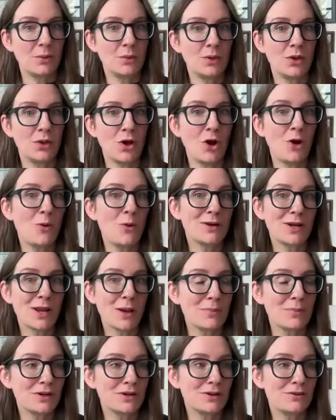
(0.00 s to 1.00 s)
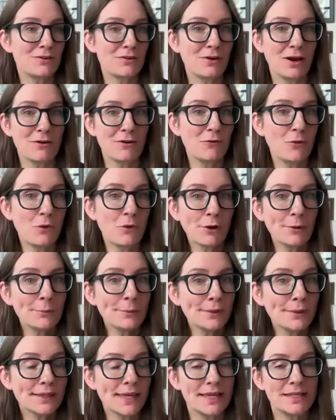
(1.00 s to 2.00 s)
will open up a
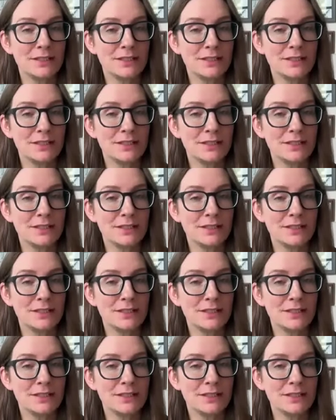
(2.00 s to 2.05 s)
form,